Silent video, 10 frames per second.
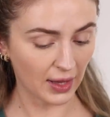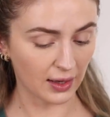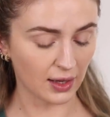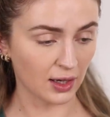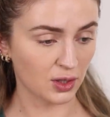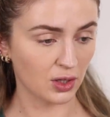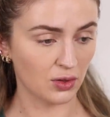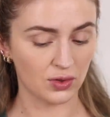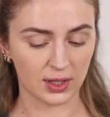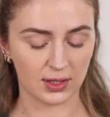and he actually
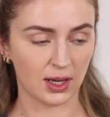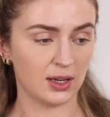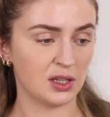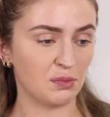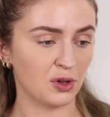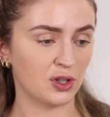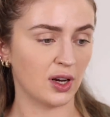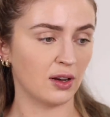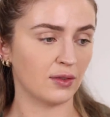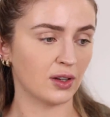uses a deeper
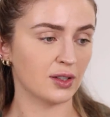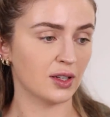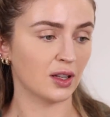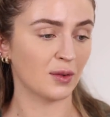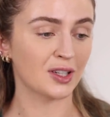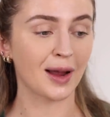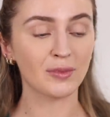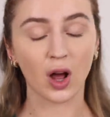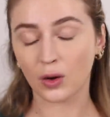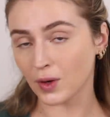shade of concealer, which I'm
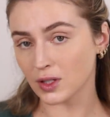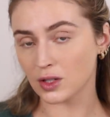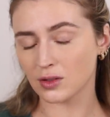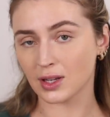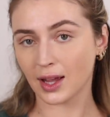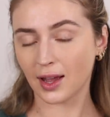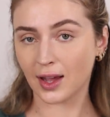not going to do today.